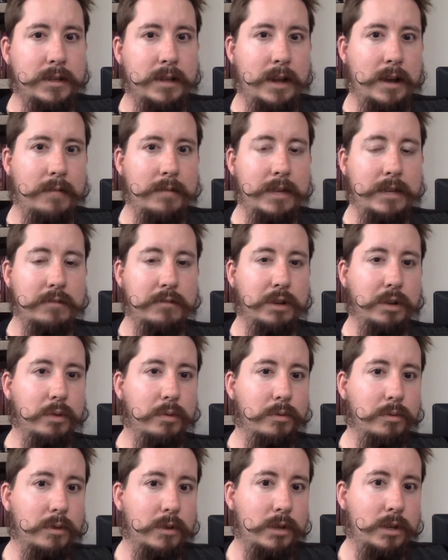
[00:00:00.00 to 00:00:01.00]
of these
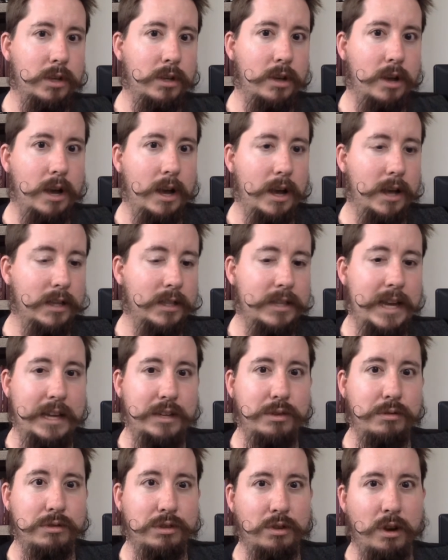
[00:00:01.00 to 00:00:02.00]
little uh,
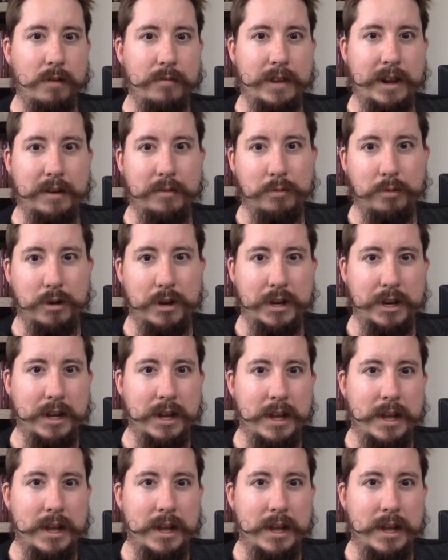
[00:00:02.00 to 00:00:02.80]
statues carved out of wood.